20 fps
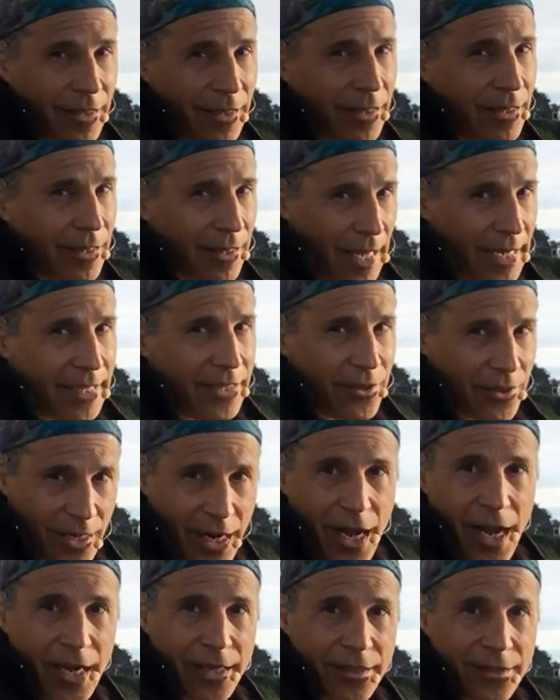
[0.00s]
like you're
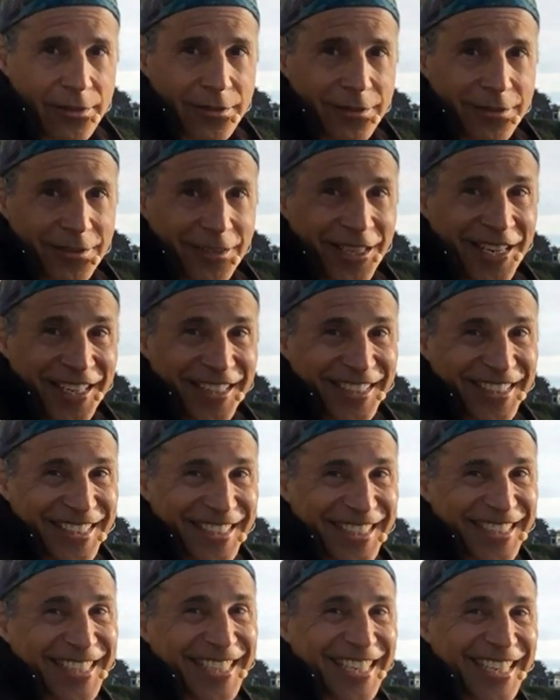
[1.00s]
God.
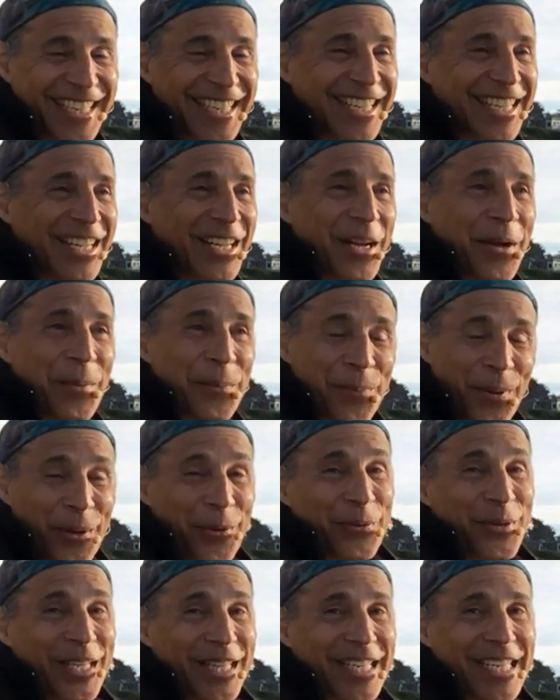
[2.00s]
But
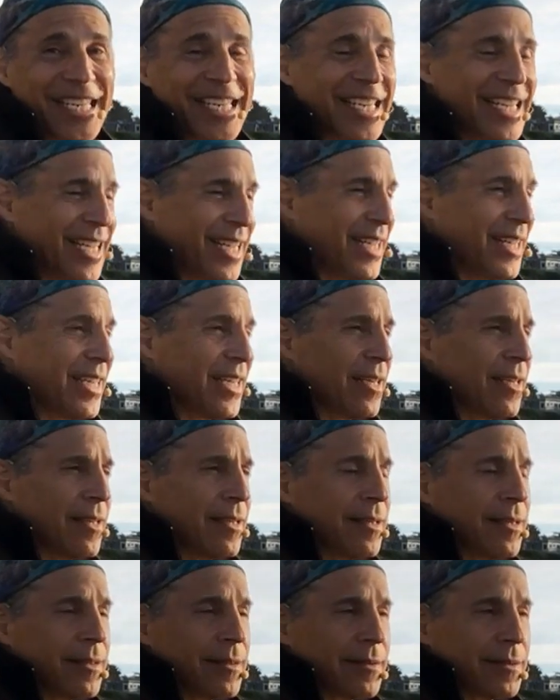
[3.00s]
really,
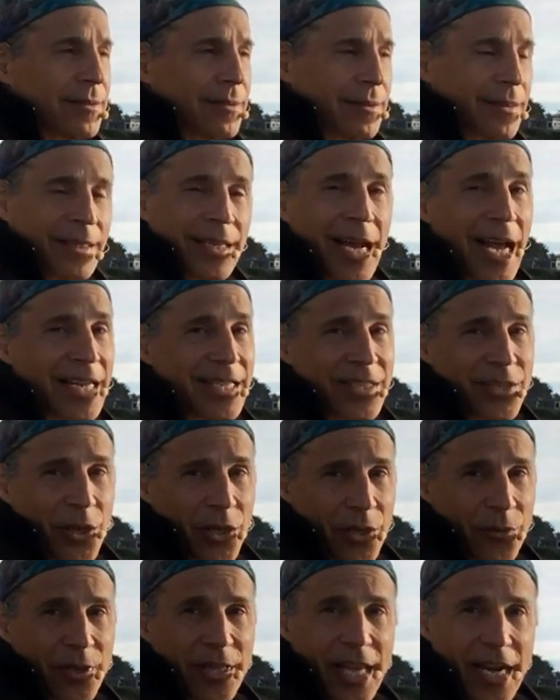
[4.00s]
God's the
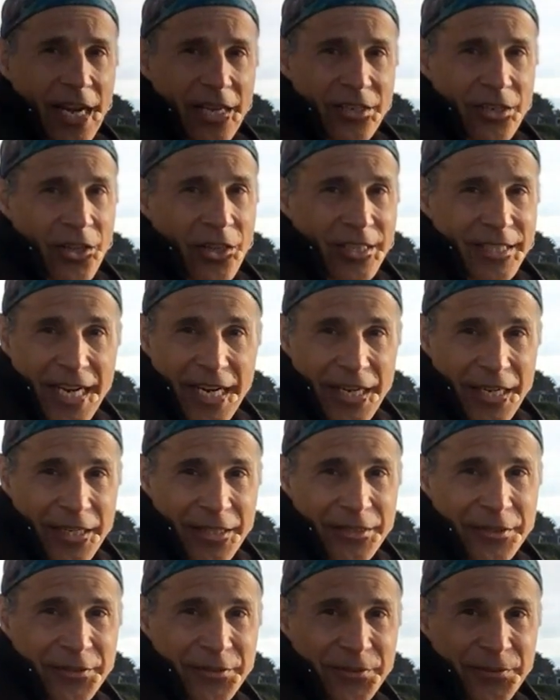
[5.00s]
only one that has all the data.
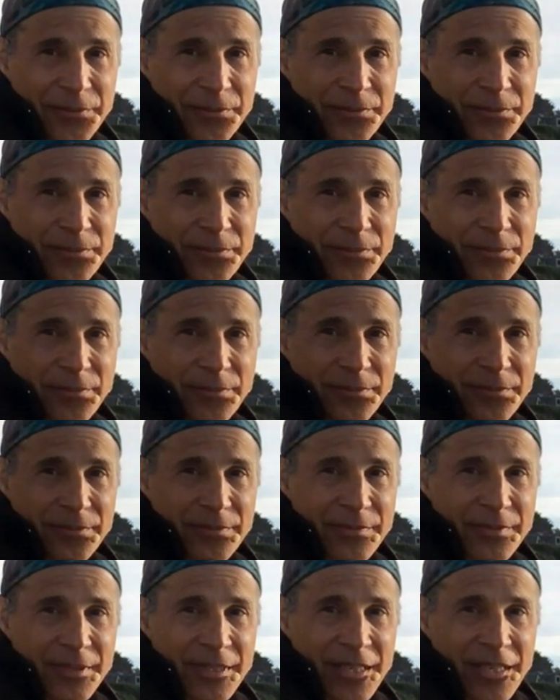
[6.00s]

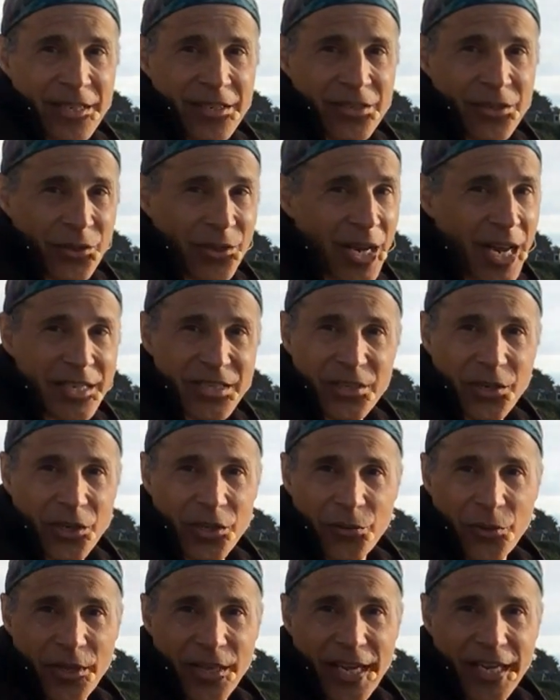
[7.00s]
So God's the only
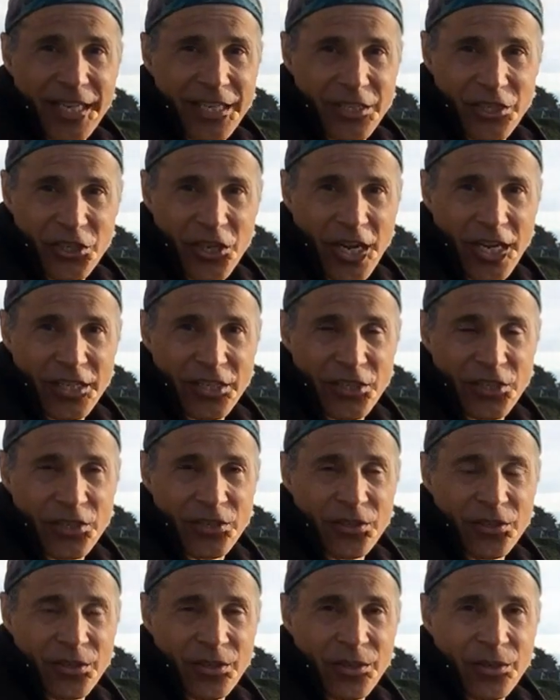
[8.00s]
one that can judge
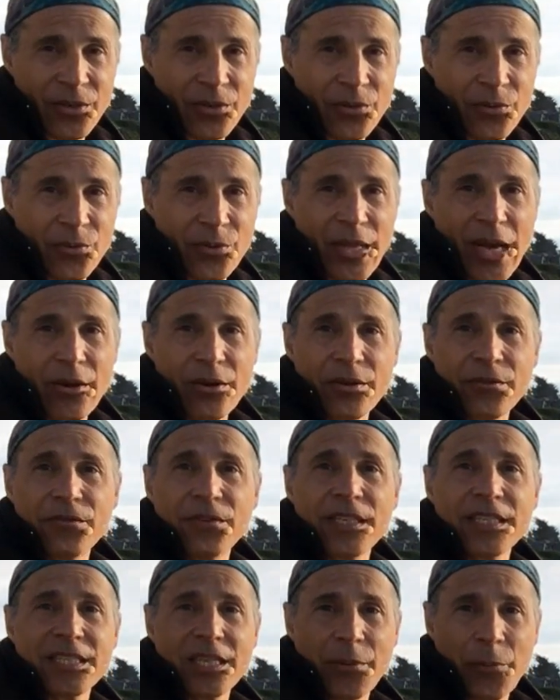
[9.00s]
without
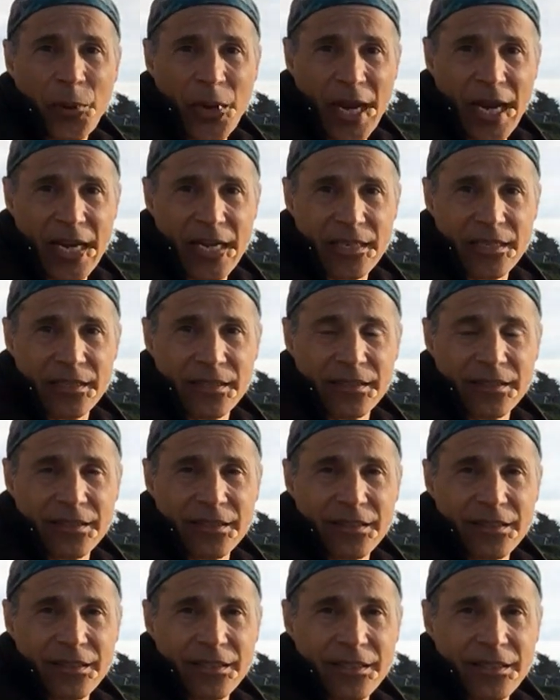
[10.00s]
inflicting pain
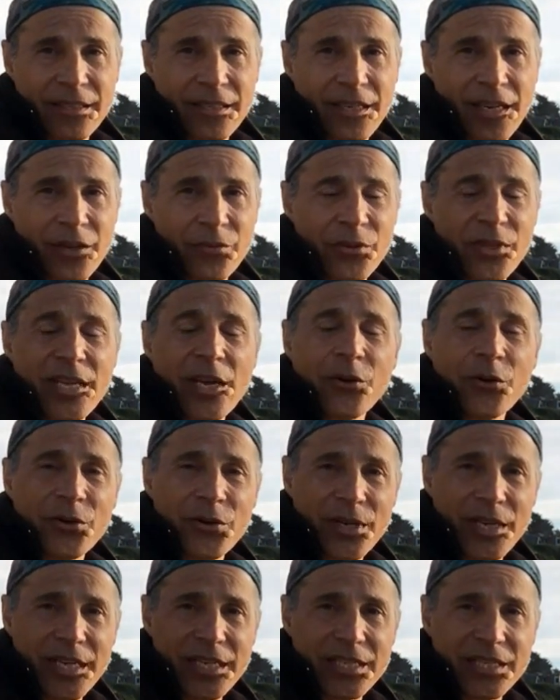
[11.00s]
and without
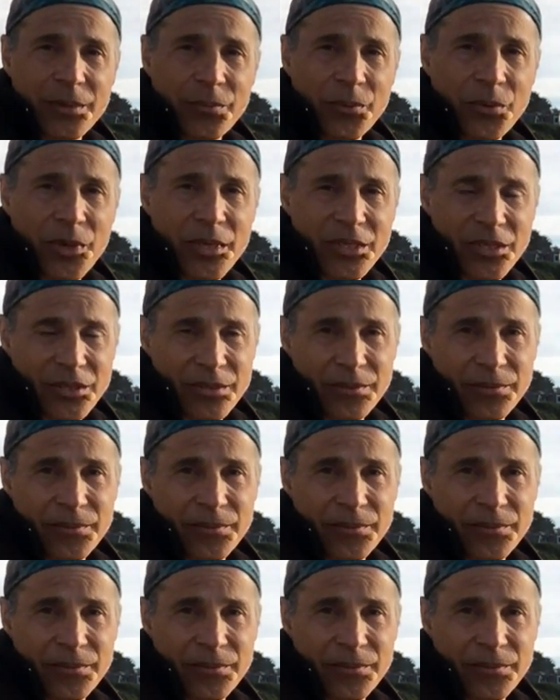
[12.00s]
creating separation.